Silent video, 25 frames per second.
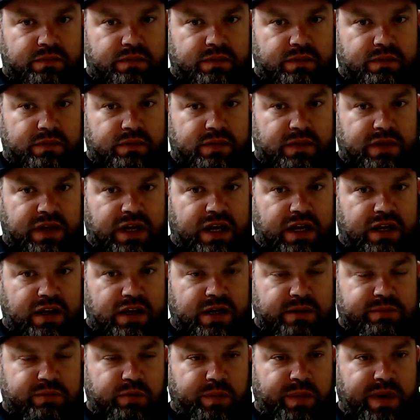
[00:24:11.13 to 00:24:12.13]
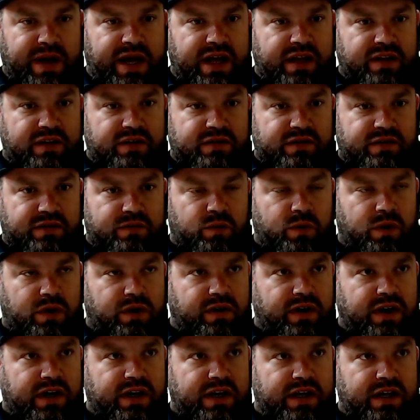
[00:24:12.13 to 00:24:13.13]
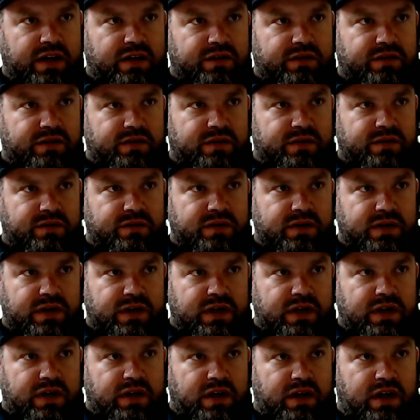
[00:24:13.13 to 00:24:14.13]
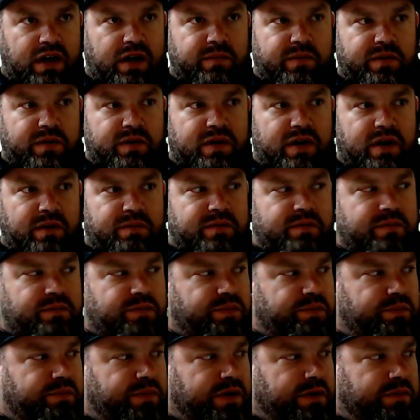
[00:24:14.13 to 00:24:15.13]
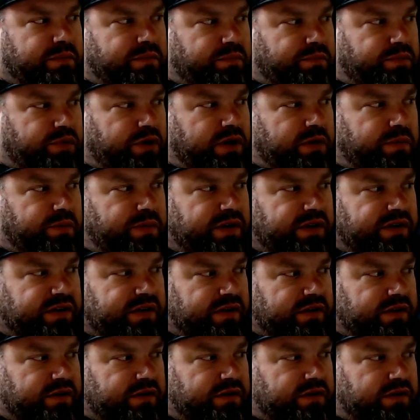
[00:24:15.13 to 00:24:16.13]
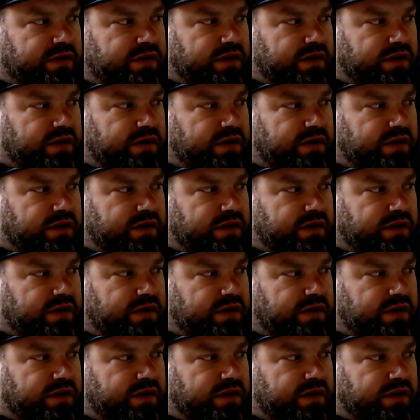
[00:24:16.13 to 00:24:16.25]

and got a couple patents in work right now, so I've been pretty busy.